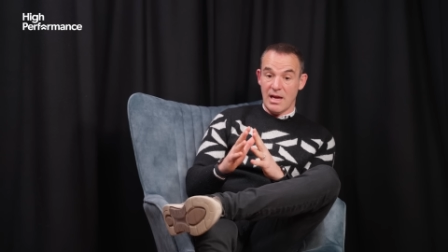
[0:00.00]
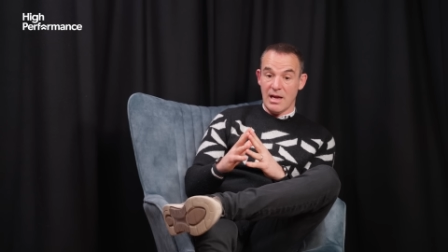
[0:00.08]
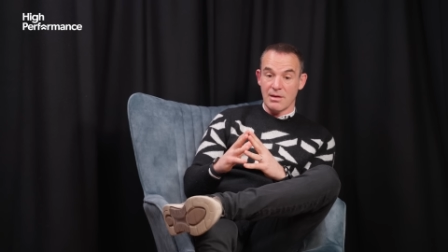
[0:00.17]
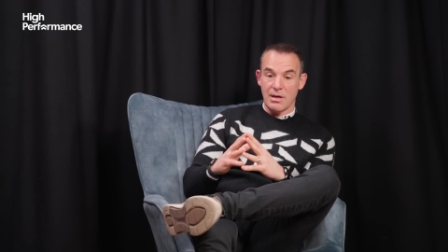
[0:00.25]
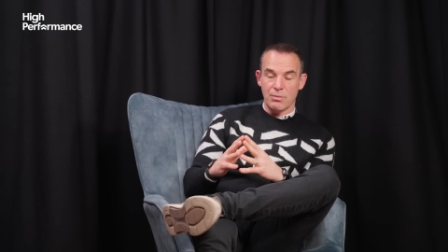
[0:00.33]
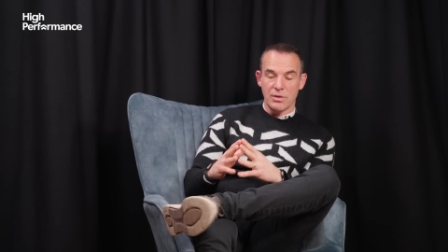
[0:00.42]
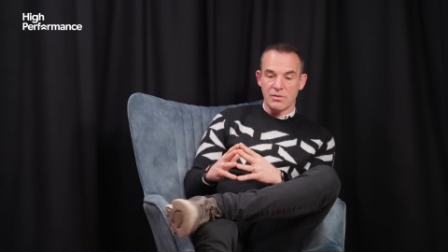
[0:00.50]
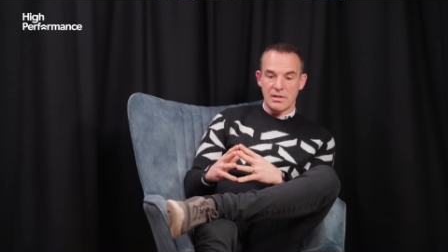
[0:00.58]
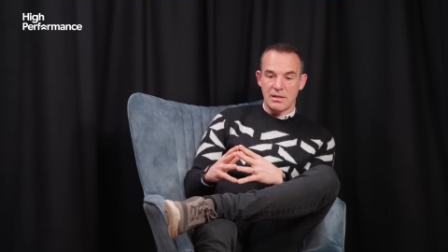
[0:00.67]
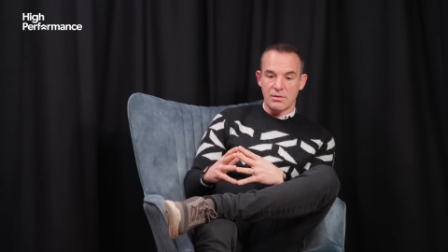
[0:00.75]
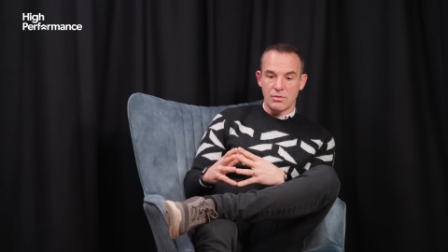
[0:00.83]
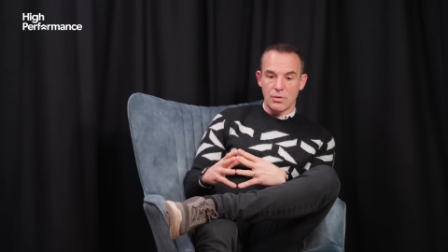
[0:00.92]
I, I, once
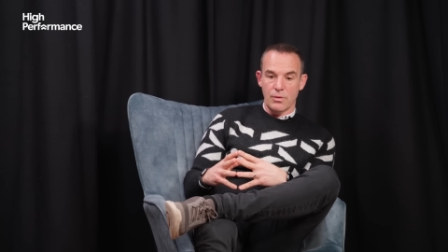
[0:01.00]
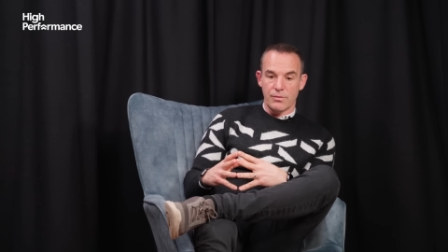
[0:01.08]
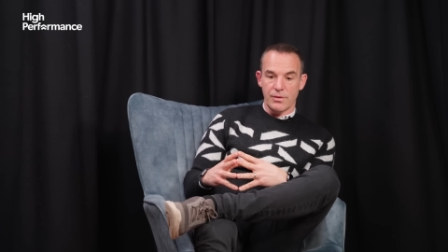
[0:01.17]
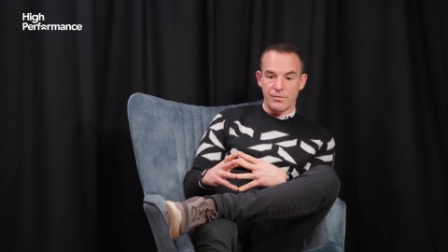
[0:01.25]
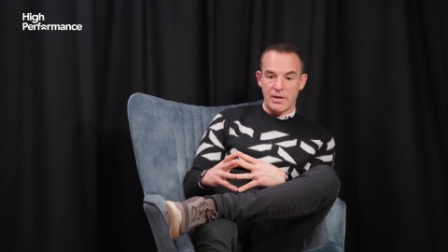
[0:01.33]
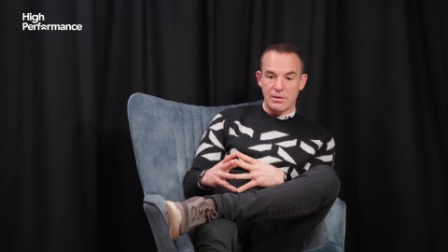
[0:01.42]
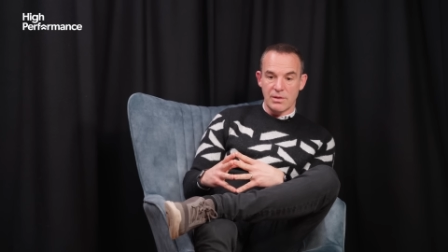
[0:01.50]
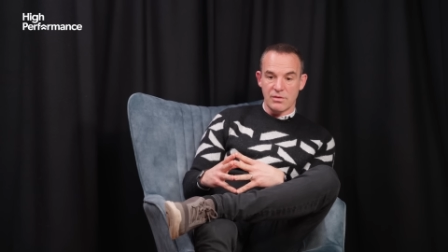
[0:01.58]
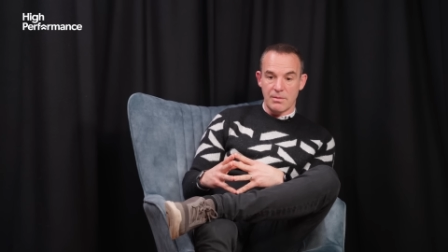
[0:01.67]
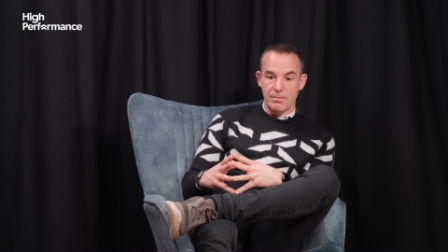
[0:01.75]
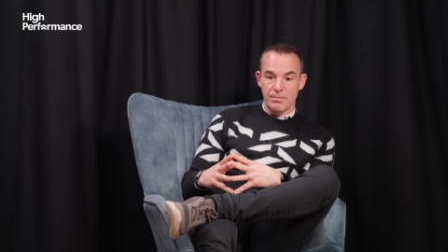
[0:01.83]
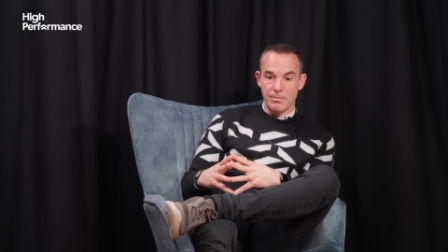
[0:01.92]
did a talk for a friend with
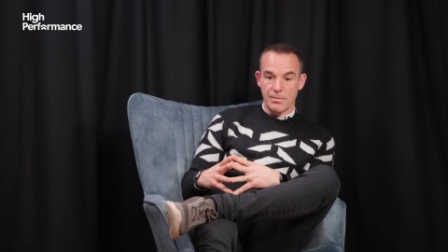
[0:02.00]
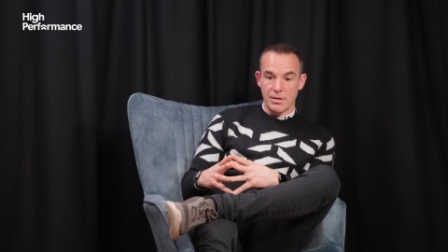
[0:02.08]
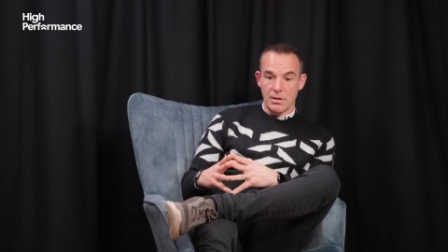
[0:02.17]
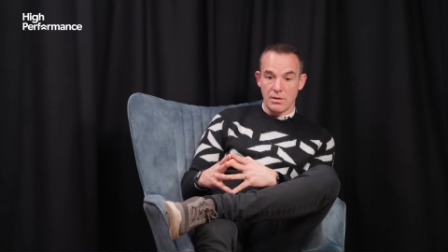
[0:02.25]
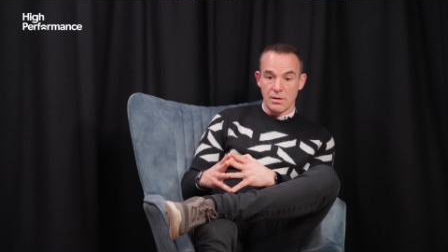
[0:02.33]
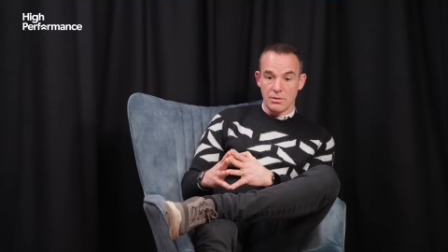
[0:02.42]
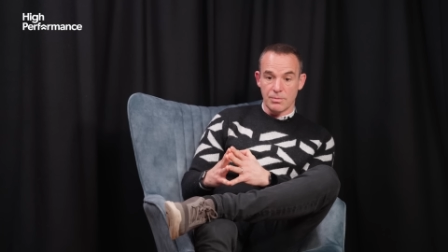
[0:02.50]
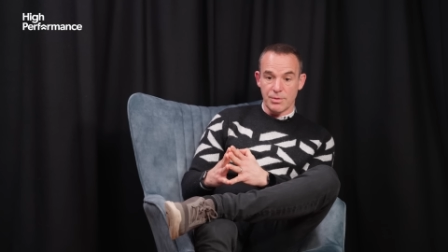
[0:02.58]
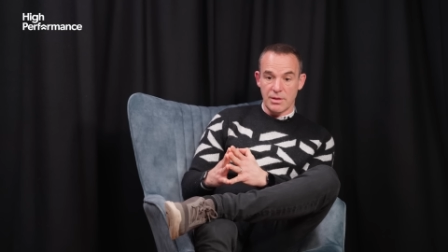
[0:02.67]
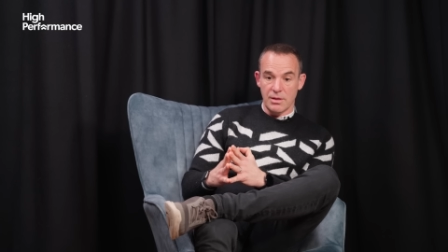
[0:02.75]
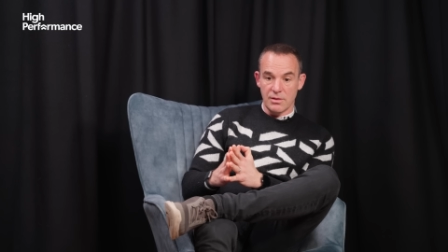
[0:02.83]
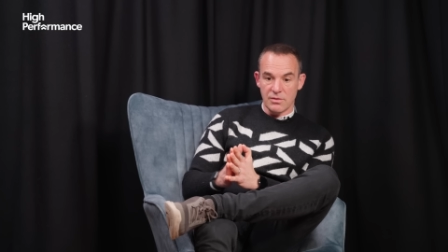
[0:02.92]
some young
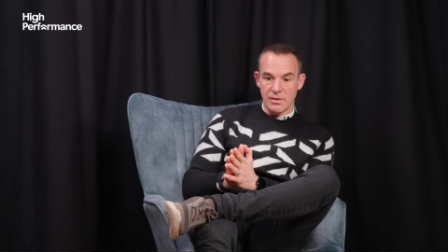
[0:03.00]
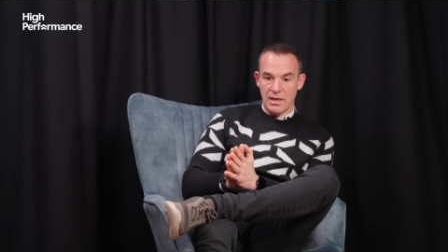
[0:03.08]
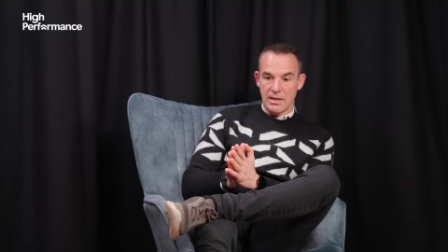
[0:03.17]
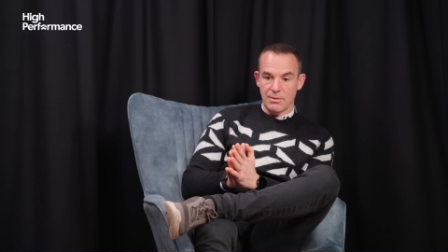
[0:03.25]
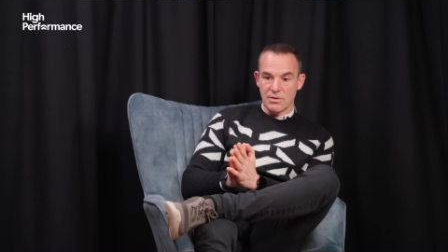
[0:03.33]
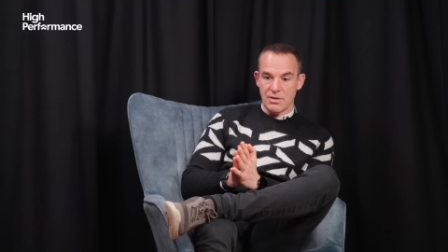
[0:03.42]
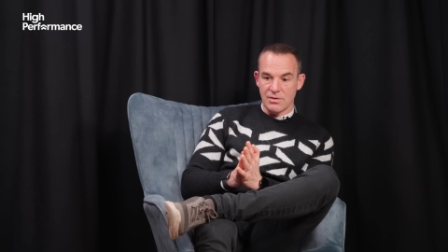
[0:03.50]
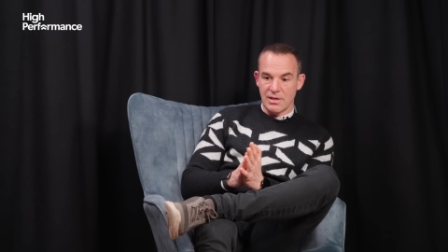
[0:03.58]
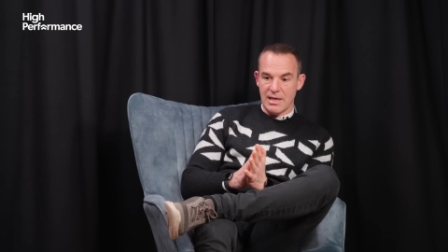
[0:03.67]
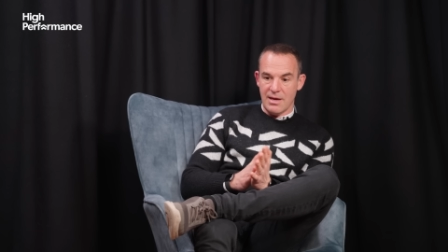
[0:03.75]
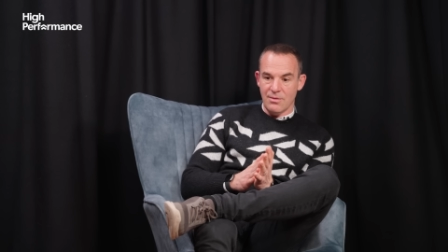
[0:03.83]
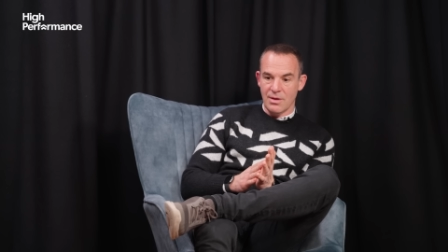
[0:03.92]
entrepreneurs, and they were
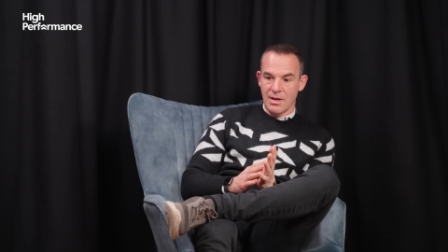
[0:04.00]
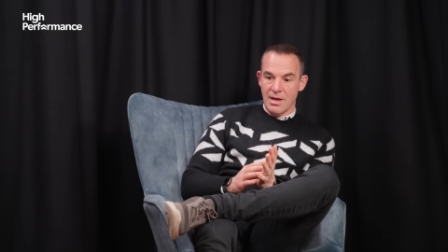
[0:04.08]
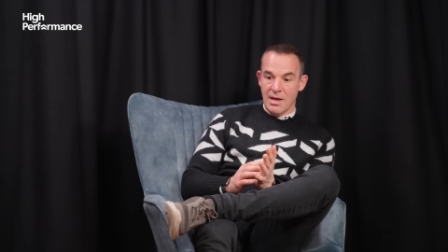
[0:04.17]
starting out.